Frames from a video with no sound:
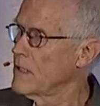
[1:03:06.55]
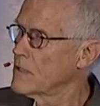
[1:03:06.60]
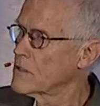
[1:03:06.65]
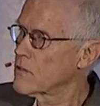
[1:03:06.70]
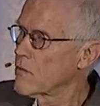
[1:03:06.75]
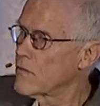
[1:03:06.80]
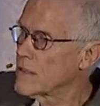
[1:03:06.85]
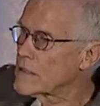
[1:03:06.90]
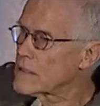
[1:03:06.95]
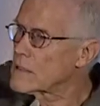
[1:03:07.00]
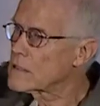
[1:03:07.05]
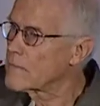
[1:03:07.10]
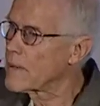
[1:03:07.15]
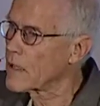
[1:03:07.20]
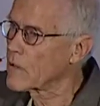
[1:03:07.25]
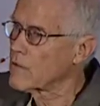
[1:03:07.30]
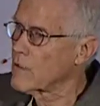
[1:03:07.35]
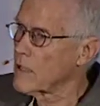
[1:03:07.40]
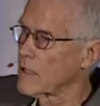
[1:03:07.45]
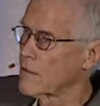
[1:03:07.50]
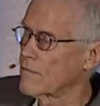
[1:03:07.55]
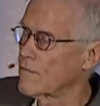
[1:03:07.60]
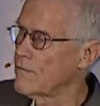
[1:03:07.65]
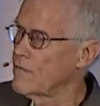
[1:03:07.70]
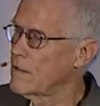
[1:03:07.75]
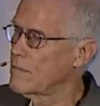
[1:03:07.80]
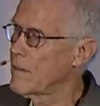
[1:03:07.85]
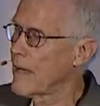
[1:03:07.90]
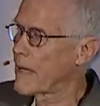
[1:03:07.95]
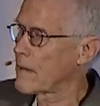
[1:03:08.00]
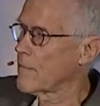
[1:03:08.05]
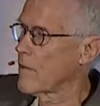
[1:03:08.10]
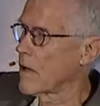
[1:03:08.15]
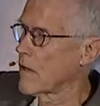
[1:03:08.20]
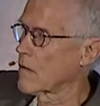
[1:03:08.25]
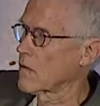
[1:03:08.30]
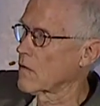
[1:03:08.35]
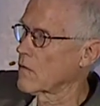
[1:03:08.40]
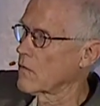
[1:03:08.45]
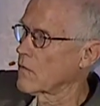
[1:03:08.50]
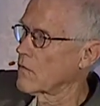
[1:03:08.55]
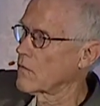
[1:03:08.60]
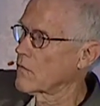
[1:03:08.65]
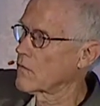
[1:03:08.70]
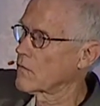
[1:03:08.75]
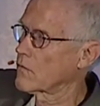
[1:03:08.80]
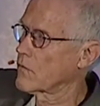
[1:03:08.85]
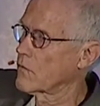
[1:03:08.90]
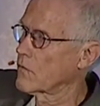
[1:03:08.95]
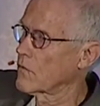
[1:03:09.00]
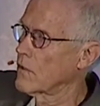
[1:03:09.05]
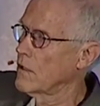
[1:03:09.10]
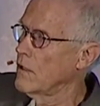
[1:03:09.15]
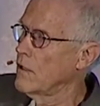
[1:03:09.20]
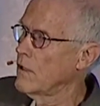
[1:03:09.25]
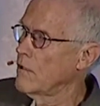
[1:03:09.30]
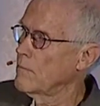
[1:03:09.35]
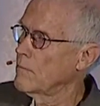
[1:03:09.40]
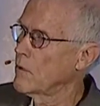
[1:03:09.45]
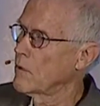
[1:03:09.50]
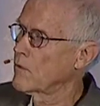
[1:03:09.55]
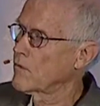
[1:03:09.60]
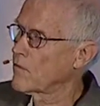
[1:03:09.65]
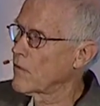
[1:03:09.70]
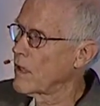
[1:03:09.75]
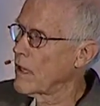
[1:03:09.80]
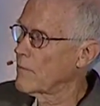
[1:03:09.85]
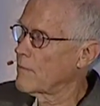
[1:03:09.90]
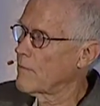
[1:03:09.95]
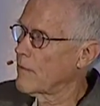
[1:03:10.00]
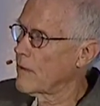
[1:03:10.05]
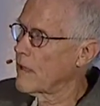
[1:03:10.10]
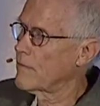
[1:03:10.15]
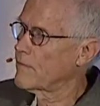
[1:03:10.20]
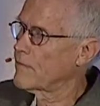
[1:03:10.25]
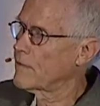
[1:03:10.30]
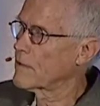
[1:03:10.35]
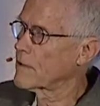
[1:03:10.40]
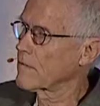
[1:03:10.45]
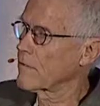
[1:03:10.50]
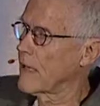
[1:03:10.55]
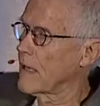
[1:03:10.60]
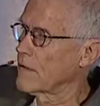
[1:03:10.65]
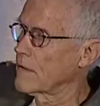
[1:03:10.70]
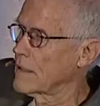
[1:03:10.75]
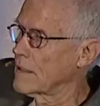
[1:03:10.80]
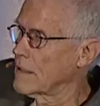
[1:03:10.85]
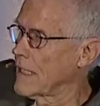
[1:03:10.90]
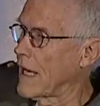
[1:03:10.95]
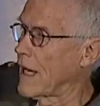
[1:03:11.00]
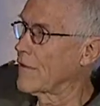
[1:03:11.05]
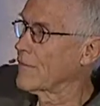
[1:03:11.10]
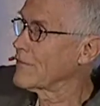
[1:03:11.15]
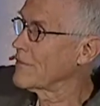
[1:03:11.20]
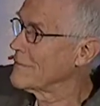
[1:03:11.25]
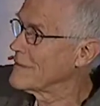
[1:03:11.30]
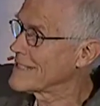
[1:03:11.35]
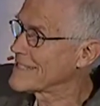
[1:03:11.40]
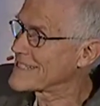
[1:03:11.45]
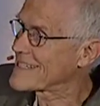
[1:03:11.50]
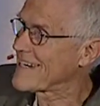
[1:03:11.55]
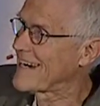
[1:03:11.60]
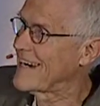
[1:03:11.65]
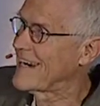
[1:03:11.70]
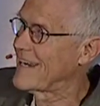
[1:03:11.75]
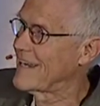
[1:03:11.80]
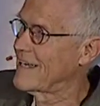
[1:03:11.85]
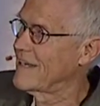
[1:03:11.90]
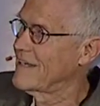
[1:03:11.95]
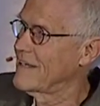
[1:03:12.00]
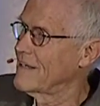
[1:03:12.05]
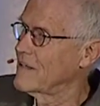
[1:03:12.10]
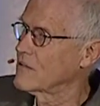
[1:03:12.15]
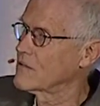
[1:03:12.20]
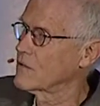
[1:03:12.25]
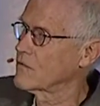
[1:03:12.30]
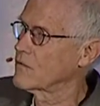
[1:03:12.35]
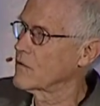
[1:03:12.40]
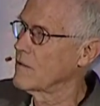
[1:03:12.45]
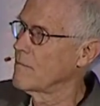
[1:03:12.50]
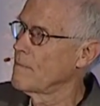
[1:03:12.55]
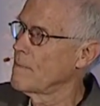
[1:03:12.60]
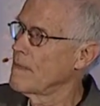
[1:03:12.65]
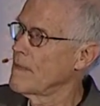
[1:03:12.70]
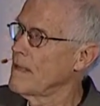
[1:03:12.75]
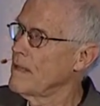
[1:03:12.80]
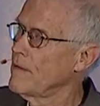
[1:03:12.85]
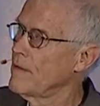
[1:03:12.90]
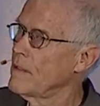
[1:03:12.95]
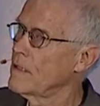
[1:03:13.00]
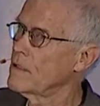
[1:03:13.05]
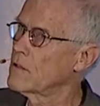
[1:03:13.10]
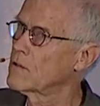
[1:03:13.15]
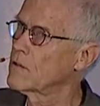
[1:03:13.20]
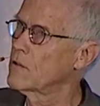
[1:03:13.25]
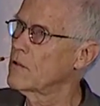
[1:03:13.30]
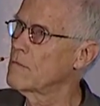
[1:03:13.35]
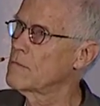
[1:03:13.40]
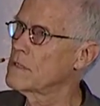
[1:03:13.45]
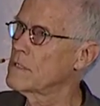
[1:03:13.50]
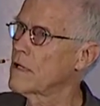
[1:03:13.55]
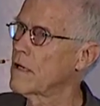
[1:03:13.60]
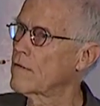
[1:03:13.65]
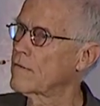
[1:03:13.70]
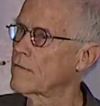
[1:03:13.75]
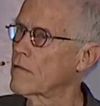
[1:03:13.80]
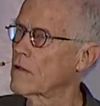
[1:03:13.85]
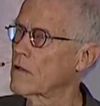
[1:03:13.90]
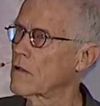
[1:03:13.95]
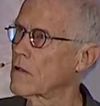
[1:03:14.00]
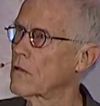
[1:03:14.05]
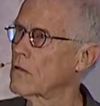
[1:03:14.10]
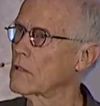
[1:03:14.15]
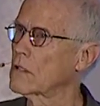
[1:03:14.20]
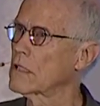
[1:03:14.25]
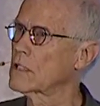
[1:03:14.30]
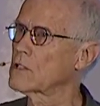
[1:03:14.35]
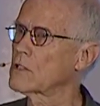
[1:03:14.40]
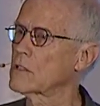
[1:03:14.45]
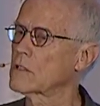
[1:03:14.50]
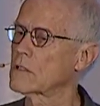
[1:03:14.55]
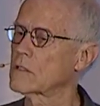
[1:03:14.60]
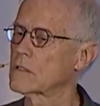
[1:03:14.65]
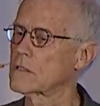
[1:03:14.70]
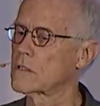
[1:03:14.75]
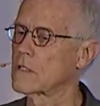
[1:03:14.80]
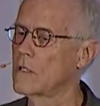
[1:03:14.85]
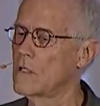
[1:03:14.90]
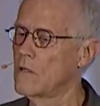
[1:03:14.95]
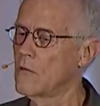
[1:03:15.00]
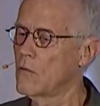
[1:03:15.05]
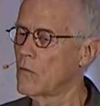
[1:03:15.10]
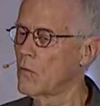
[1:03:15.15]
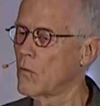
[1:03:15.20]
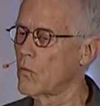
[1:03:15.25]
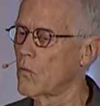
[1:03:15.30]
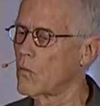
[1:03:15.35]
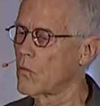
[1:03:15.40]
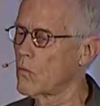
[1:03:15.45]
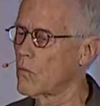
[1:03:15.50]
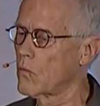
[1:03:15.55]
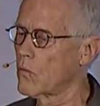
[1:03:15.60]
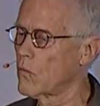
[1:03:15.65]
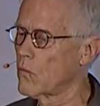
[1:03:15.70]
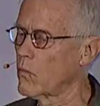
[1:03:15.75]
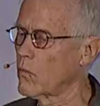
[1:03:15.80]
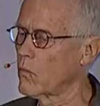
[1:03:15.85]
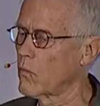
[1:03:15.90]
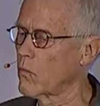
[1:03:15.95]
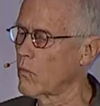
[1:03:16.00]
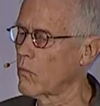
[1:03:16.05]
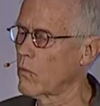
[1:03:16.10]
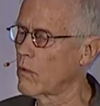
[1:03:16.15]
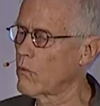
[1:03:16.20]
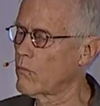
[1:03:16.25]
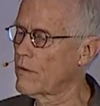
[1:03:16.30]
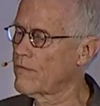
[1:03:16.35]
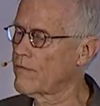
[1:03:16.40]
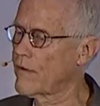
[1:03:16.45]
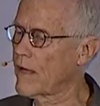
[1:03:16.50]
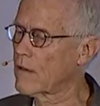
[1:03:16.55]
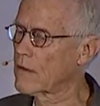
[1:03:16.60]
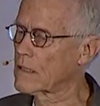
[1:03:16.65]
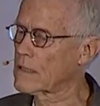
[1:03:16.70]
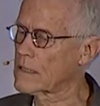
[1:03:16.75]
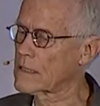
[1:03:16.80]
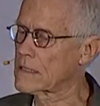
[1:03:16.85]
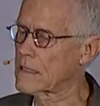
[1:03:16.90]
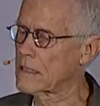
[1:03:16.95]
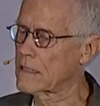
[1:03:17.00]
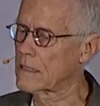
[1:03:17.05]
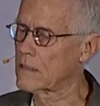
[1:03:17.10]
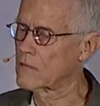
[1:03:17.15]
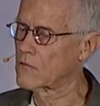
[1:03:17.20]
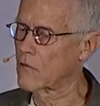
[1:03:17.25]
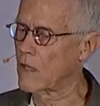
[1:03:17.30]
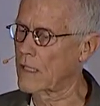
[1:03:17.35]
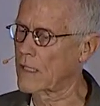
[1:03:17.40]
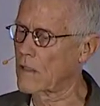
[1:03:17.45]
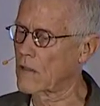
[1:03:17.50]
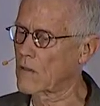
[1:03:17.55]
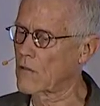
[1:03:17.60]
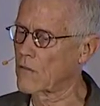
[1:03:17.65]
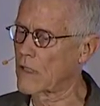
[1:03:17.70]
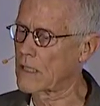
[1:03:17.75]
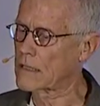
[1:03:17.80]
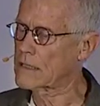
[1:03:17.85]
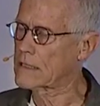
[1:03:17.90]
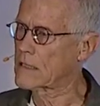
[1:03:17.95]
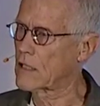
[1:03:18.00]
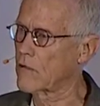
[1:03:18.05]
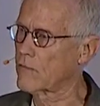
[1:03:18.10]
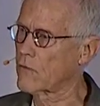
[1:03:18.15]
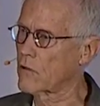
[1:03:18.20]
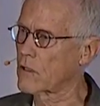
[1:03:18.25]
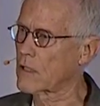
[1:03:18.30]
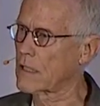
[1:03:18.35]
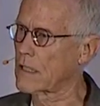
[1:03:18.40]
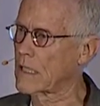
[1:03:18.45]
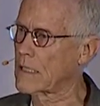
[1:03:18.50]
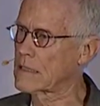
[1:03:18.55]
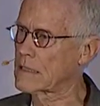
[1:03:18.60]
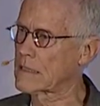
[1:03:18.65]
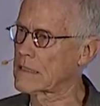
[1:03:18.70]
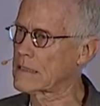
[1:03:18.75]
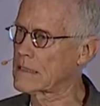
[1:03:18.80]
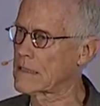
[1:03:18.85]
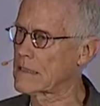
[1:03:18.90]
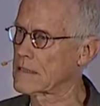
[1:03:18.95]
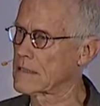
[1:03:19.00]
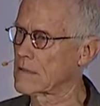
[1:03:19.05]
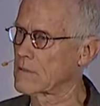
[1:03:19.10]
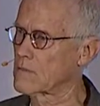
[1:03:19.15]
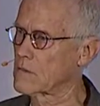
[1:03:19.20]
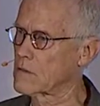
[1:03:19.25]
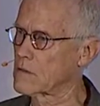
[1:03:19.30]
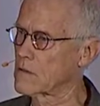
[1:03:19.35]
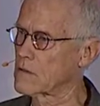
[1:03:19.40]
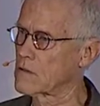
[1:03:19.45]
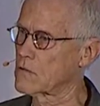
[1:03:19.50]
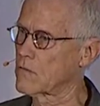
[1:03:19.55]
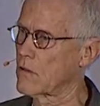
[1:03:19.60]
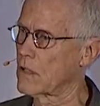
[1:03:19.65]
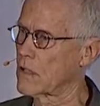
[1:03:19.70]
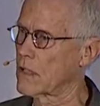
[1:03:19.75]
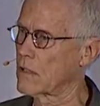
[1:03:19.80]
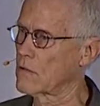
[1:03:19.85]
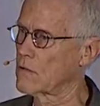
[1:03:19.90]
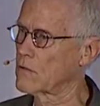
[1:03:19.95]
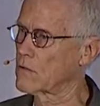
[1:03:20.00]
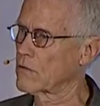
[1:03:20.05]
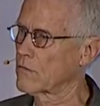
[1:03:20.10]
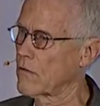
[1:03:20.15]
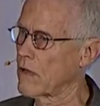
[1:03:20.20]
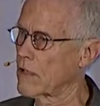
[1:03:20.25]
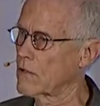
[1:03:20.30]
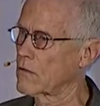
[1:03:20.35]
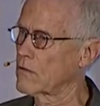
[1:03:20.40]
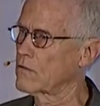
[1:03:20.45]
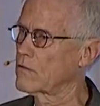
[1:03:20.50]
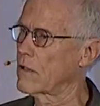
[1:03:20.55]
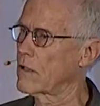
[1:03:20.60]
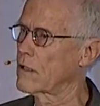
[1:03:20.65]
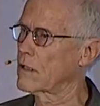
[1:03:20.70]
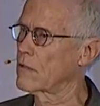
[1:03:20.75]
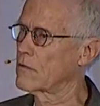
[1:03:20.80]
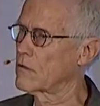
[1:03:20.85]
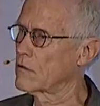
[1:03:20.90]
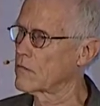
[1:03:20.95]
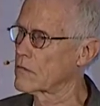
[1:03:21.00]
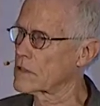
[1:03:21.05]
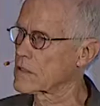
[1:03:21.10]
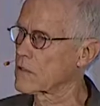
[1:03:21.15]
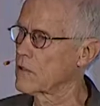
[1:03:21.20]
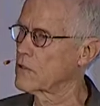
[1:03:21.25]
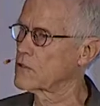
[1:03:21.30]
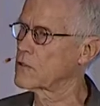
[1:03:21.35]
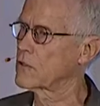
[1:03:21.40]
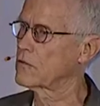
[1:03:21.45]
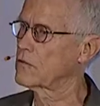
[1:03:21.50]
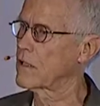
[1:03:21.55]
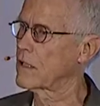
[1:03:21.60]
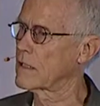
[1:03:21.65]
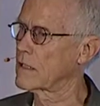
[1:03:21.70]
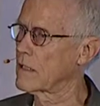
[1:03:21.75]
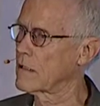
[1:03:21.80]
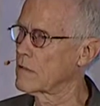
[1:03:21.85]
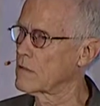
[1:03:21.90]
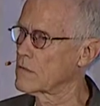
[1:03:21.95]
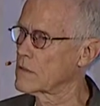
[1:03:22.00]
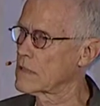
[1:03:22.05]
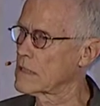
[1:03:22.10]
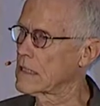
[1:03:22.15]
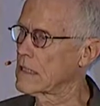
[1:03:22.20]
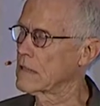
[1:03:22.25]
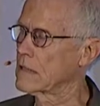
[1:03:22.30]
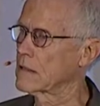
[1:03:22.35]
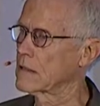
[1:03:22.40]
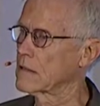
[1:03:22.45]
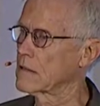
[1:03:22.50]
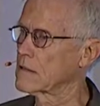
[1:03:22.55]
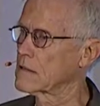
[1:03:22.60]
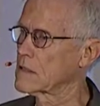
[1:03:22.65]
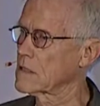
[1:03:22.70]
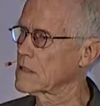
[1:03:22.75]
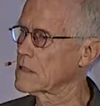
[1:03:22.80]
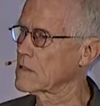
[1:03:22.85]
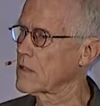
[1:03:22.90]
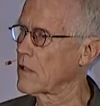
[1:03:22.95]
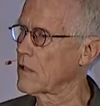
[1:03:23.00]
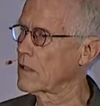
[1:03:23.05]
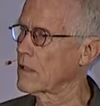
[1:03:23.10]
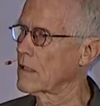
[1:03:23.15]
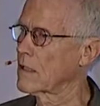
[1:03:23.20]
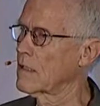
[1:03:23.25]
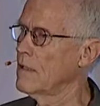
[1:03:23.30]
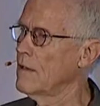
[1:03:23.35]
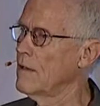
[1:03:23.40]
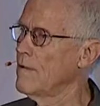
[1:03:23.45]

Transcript: So this is about creating feedback models and so forth, both up, up from the ground and down from the sky and so forth. In terms of coalitions, what we found is that drawdown creates self-organizing systems. There's drawdown Toronto, drawdown Nova Scotia, drawdown New Zealand that's just starting.